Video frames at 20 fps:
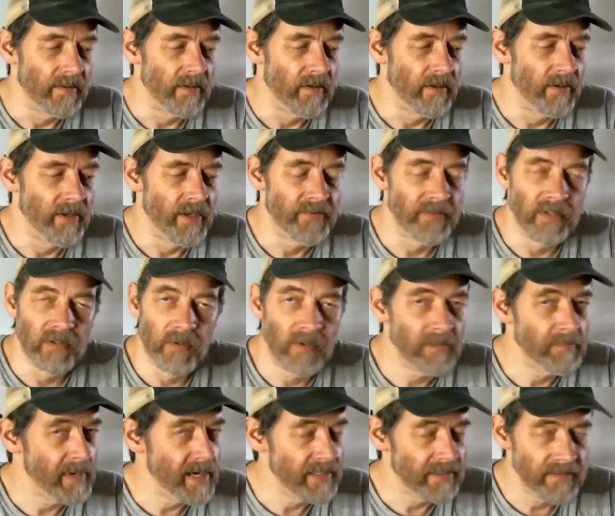There's a lot
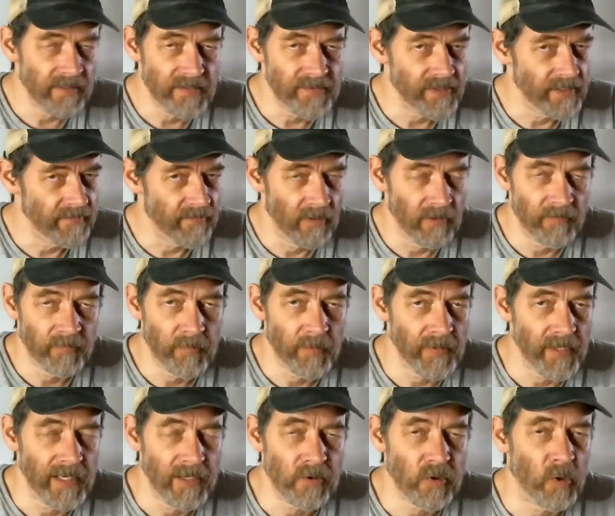of maintenance involved with
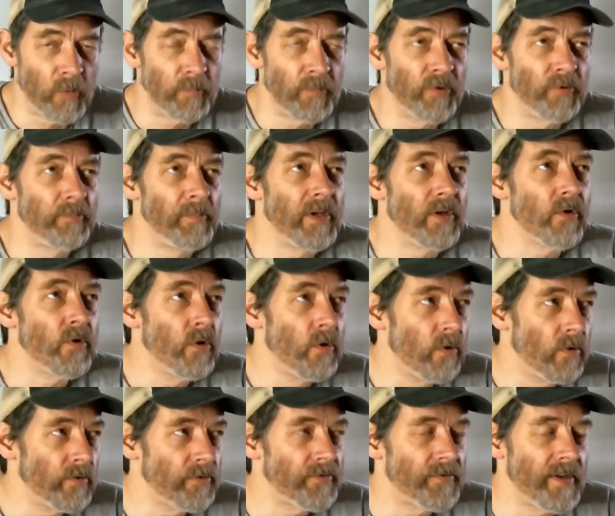helicopters
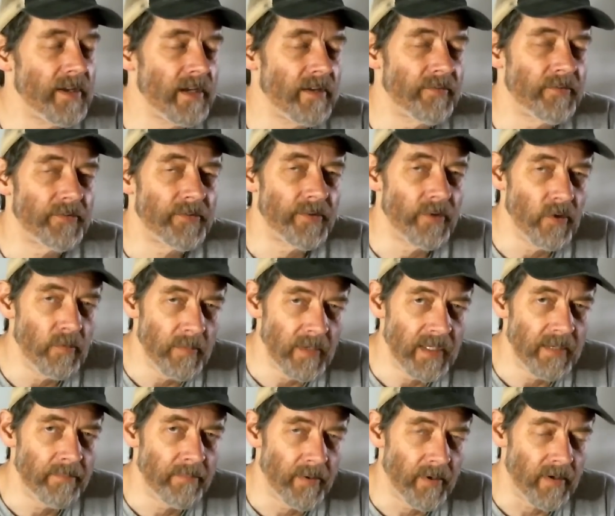because they have so
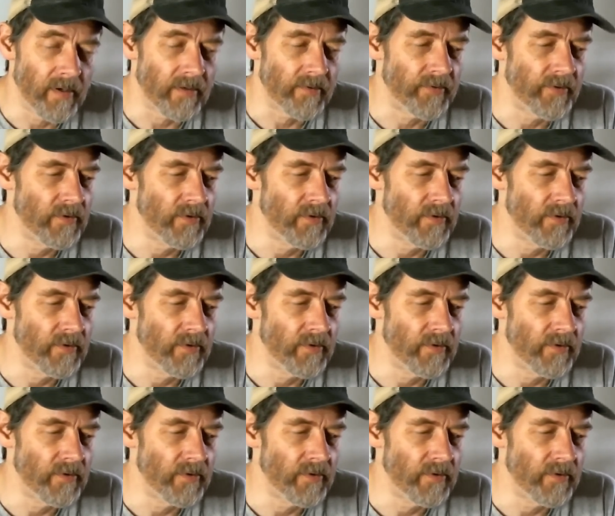many parts.